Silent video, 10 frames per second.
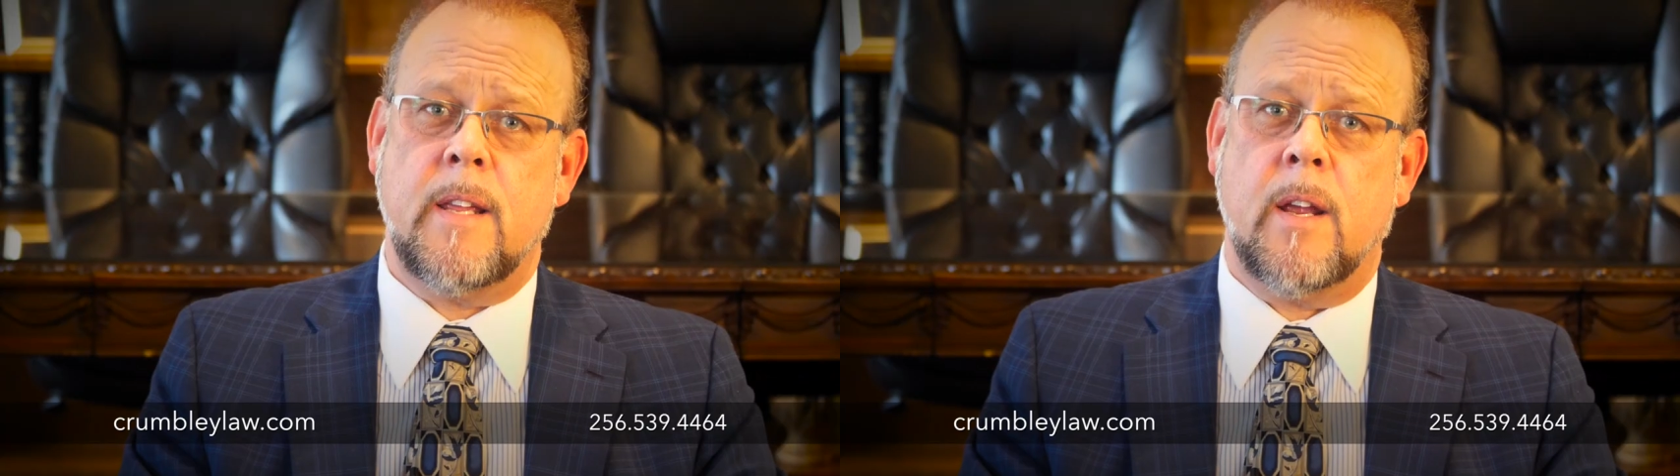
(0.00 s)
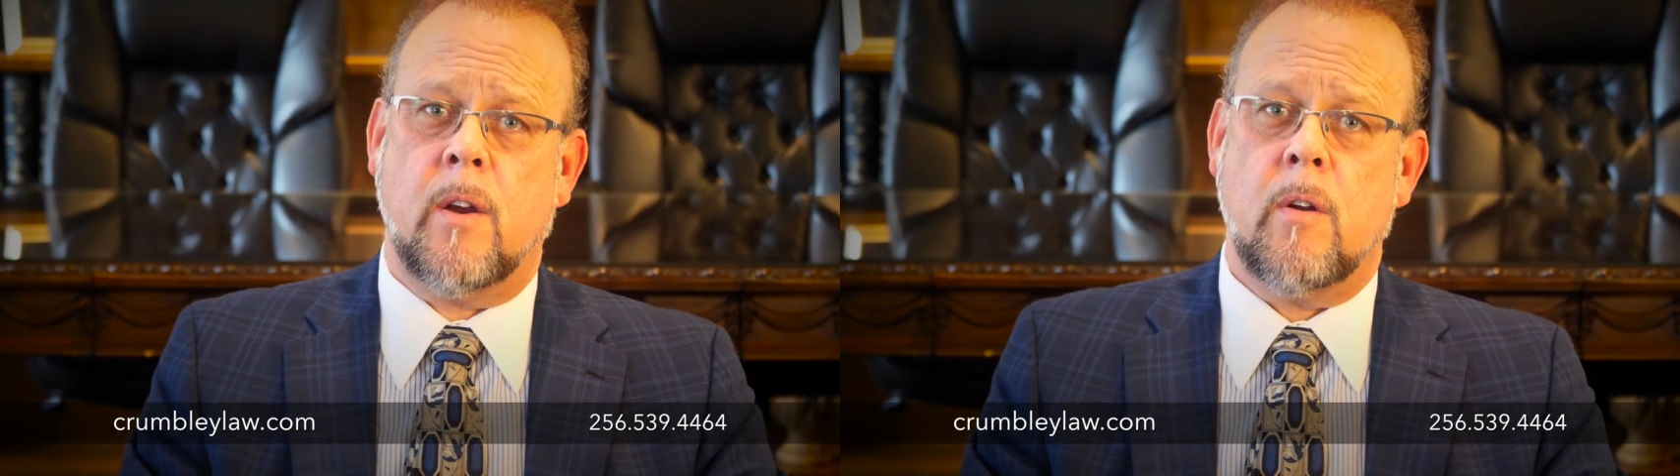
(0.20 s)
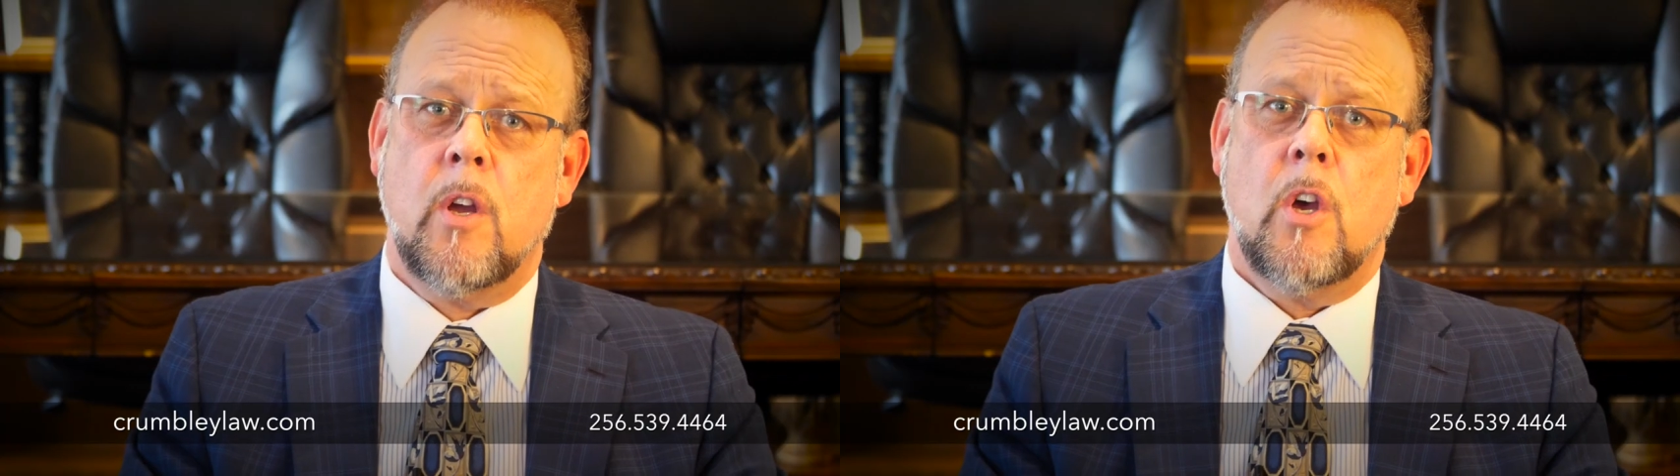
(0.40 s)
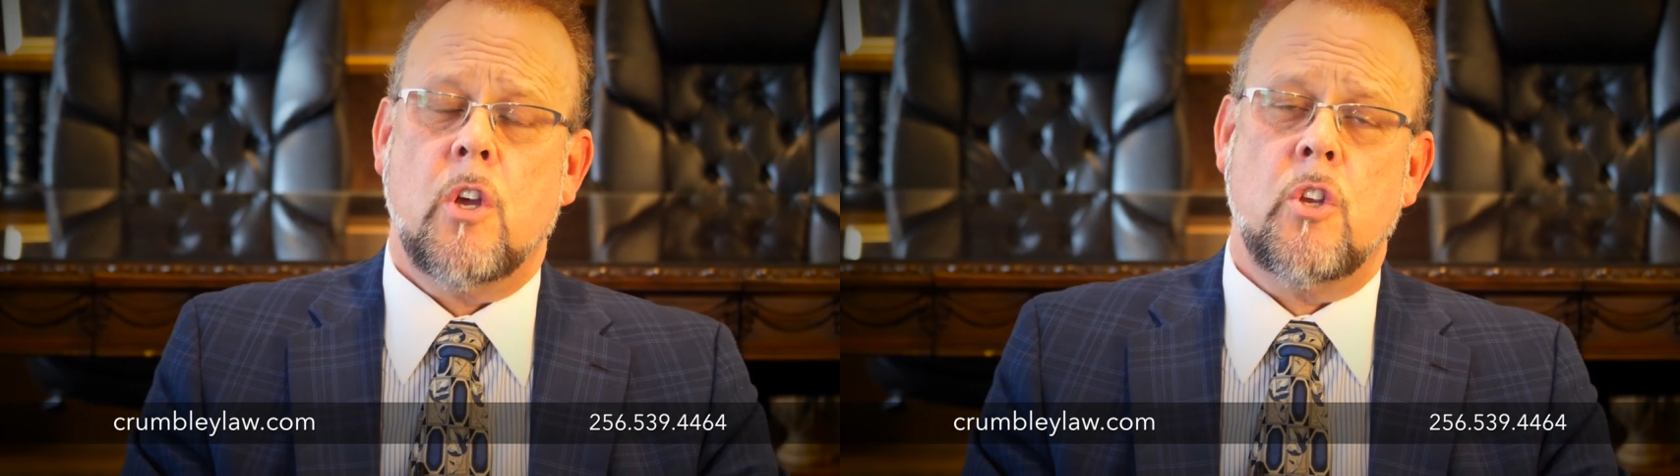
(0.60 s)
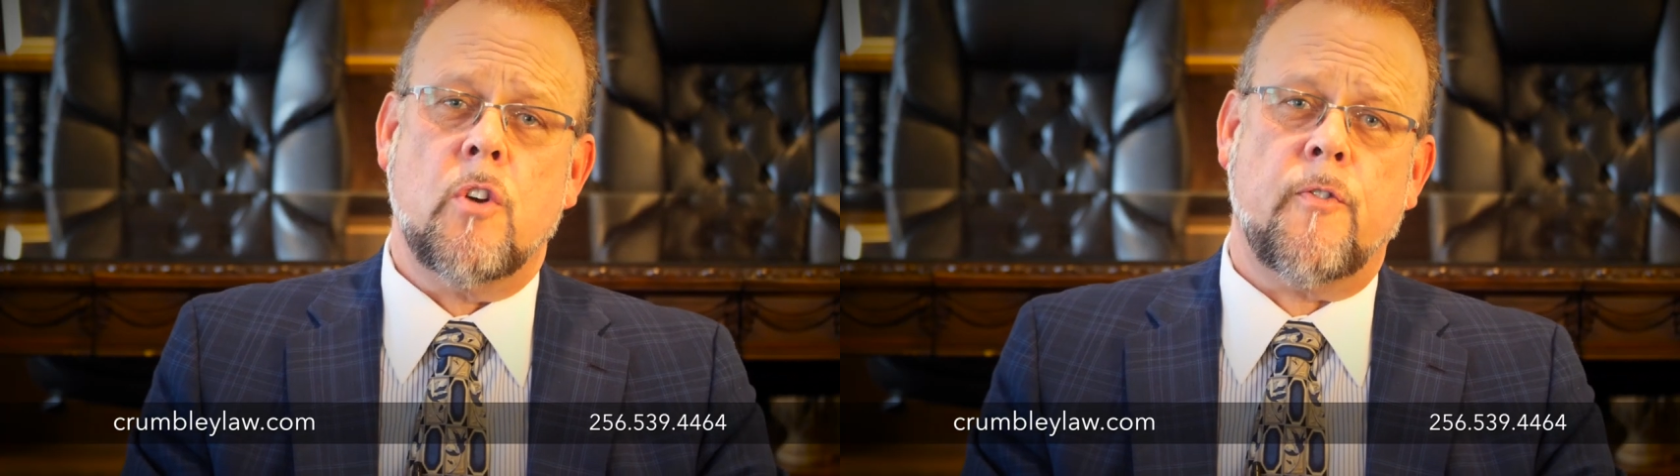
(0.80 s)
a year.
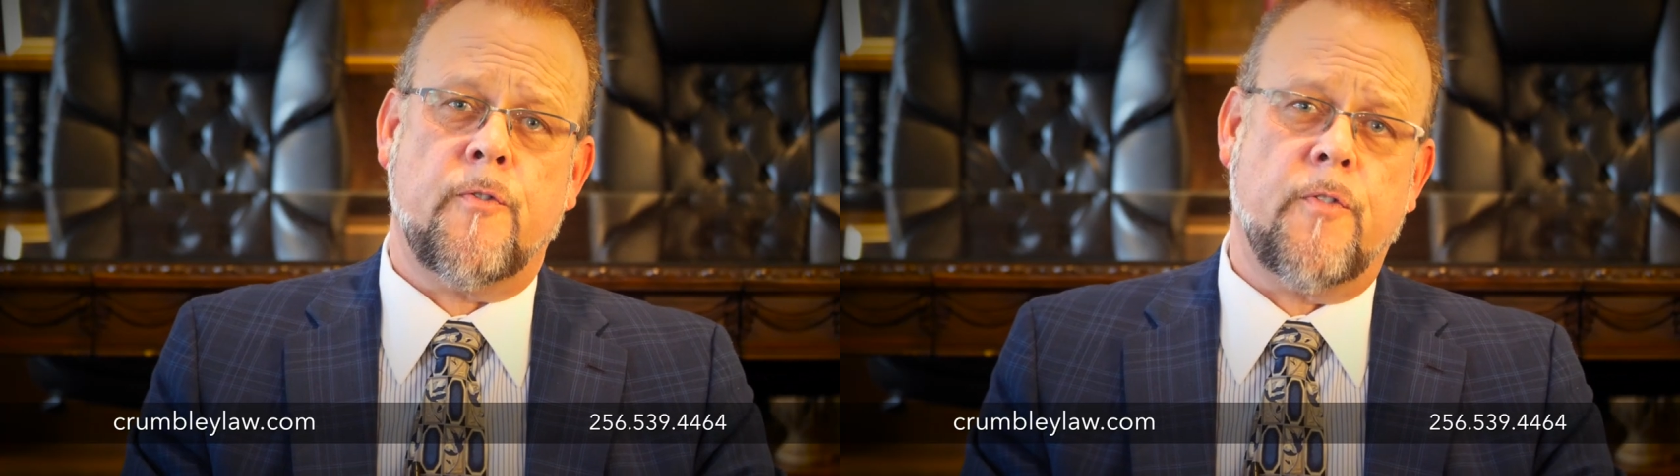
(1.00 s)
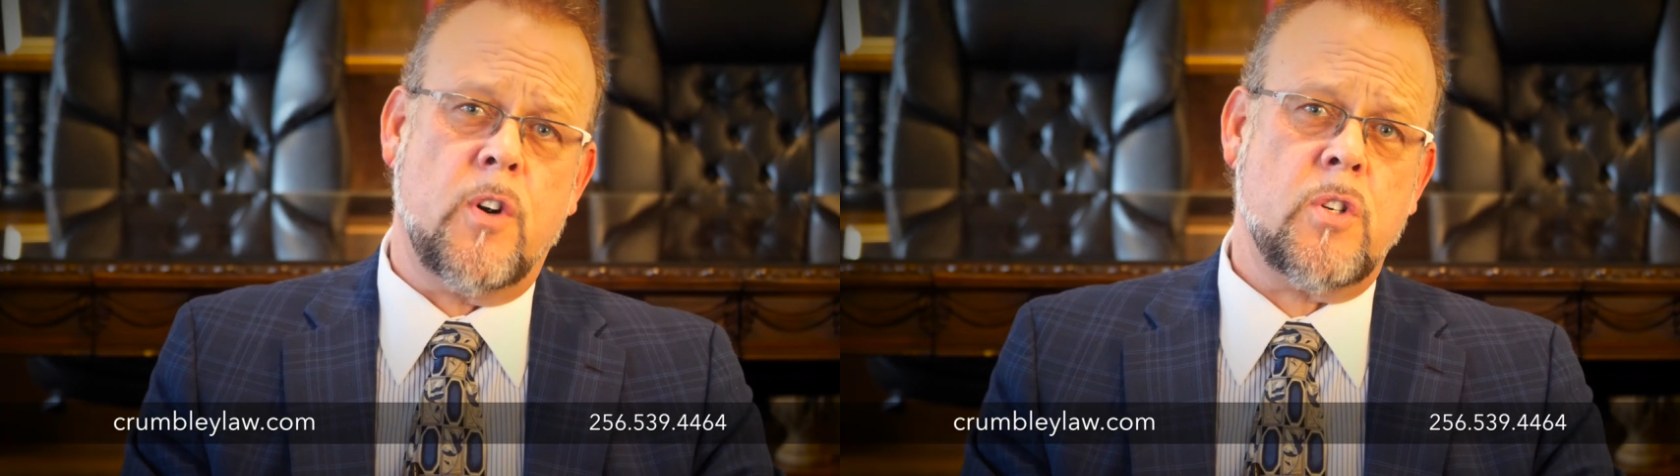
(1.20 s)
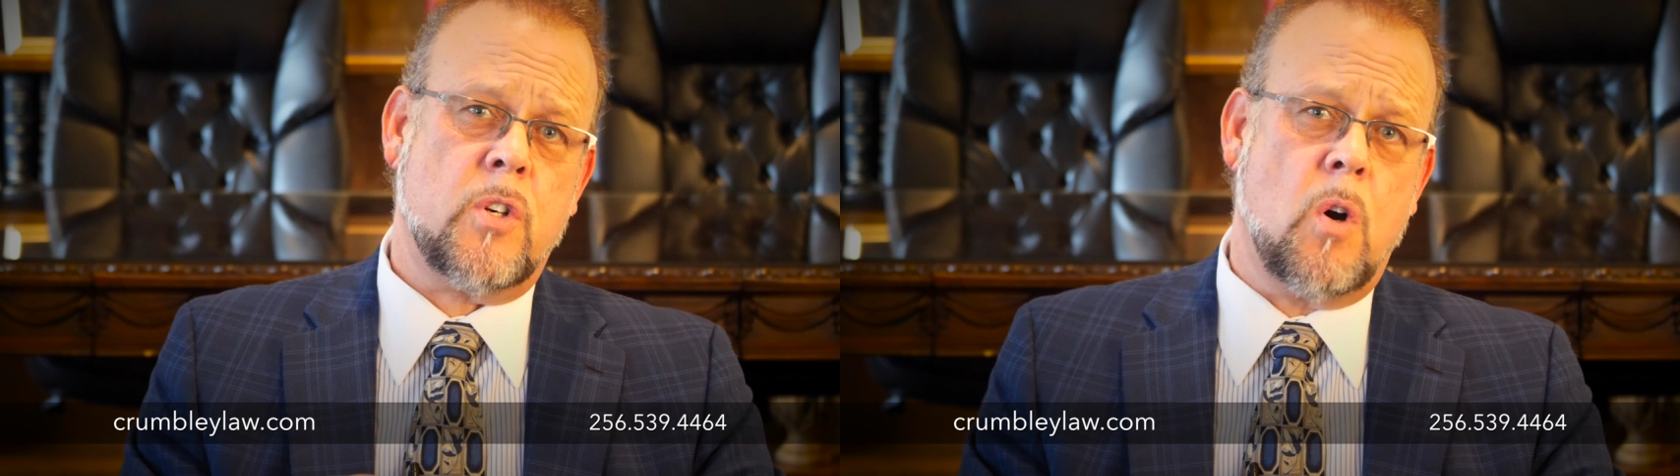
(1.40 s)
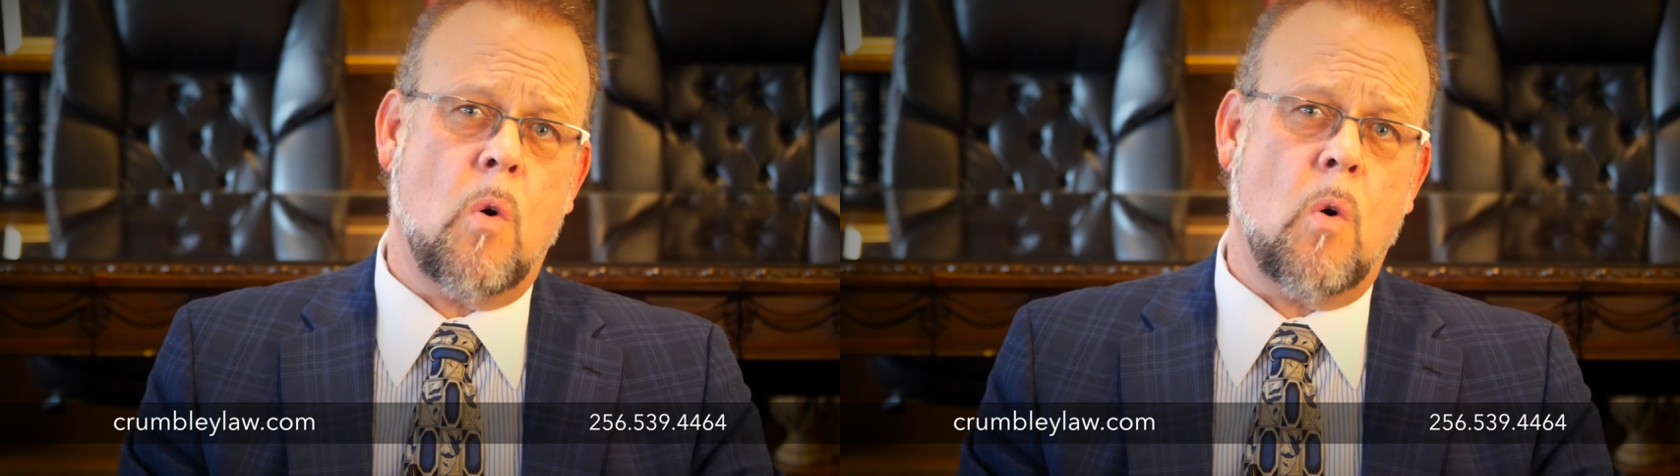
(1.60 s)
Your first